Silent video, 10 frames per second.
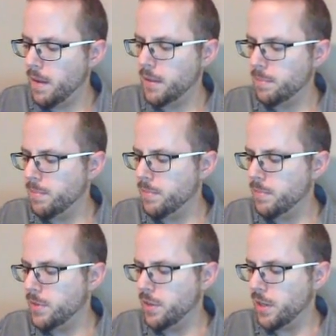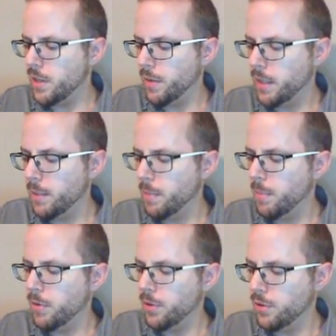is so directly
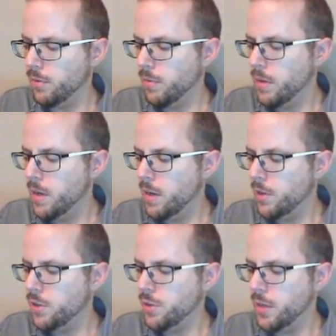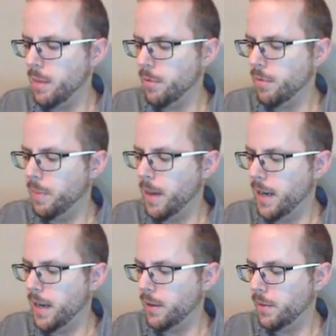proportional to the number of
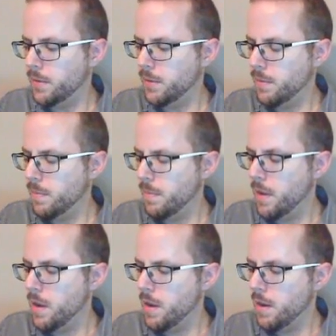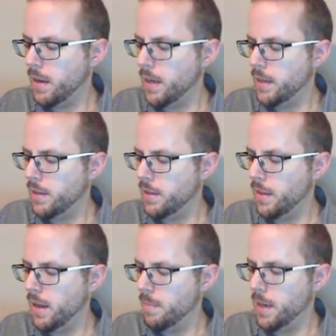particles. Okay, so
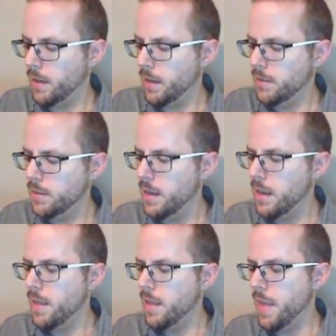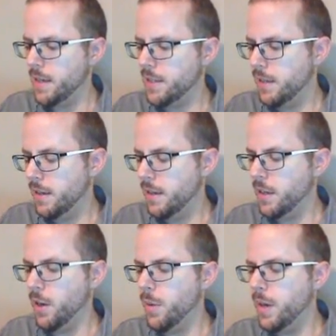that means that,
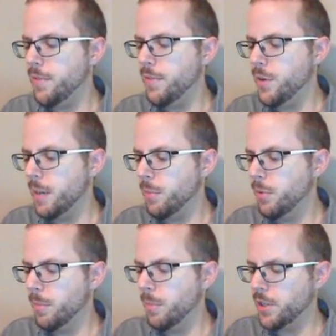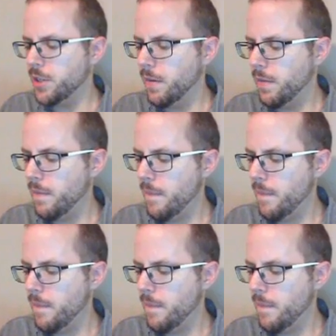you know, if you double the pressure,